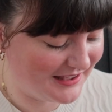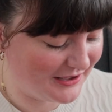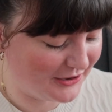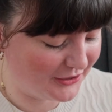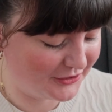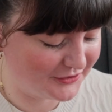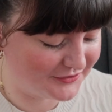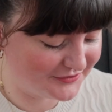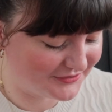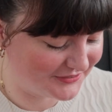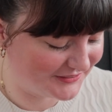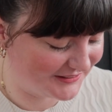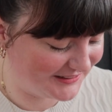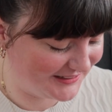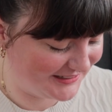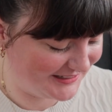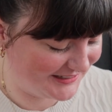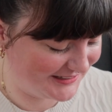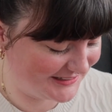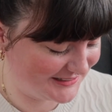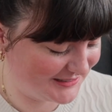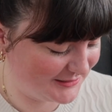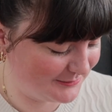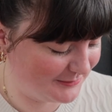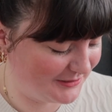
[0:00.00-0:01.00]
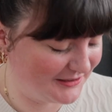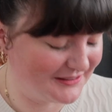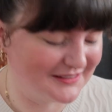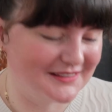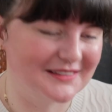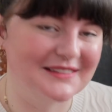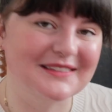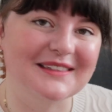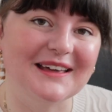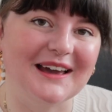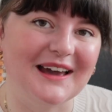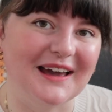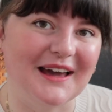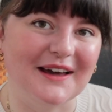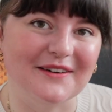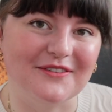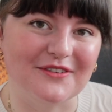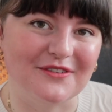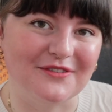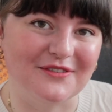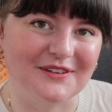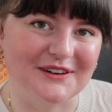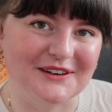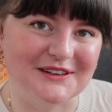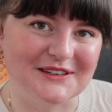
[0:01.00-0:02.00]
Hopefully next month I have a
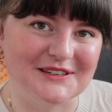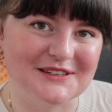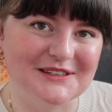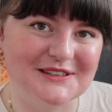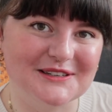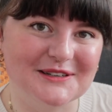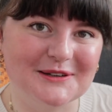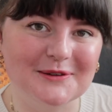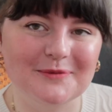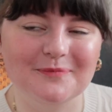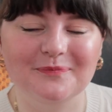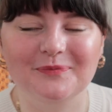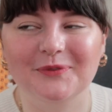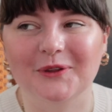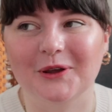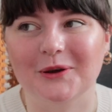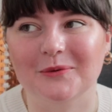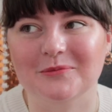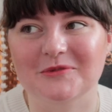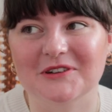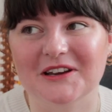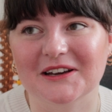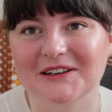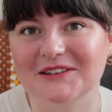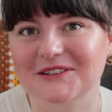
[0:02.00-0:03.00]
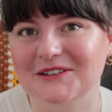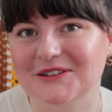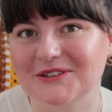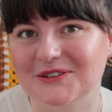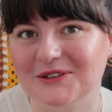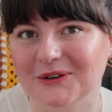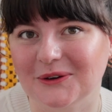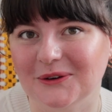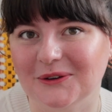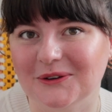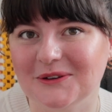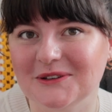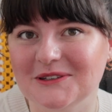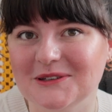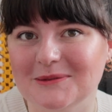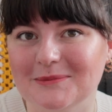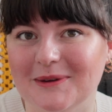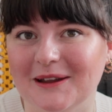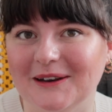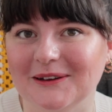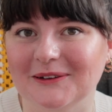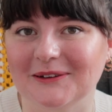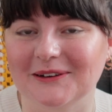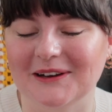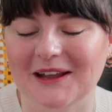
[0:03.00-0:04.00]
finished object to show you,
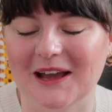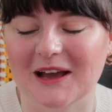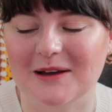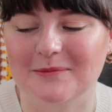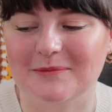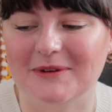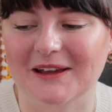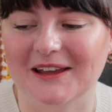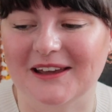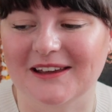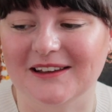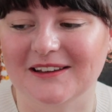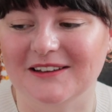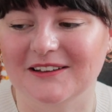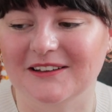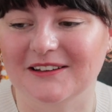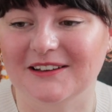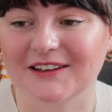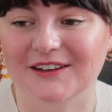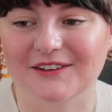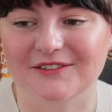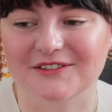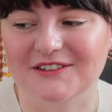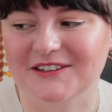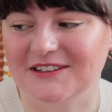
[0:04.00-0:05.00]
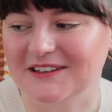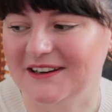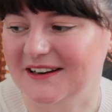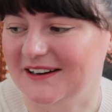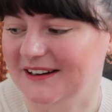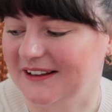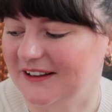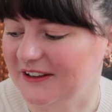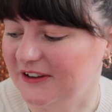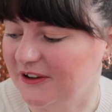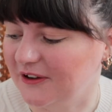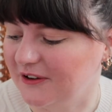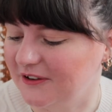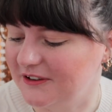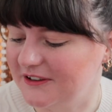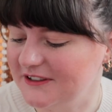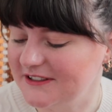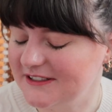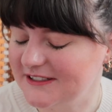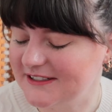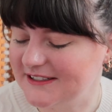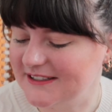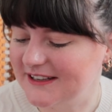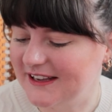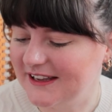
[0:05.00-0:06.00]
depending on how my gift knitting
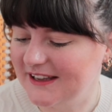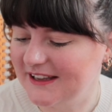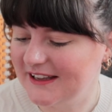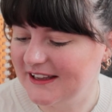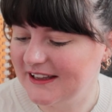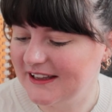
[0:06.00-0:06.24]
goes.